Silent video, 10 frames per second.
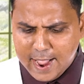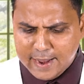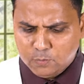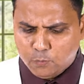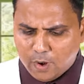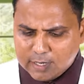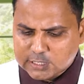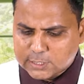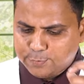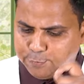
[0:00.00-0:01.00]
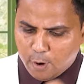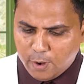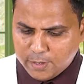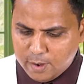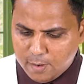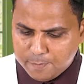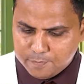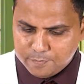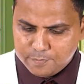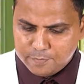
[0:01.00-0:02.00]
And verse 4
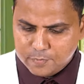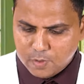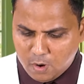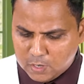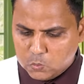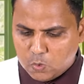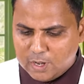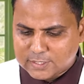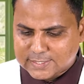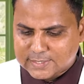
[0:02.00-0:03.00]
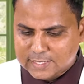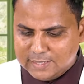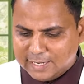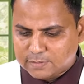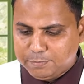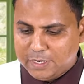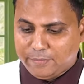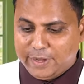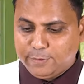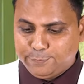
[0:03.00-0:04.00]
onwards, let me
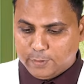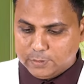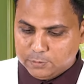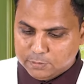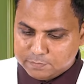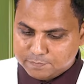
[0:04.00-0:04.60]
read for you.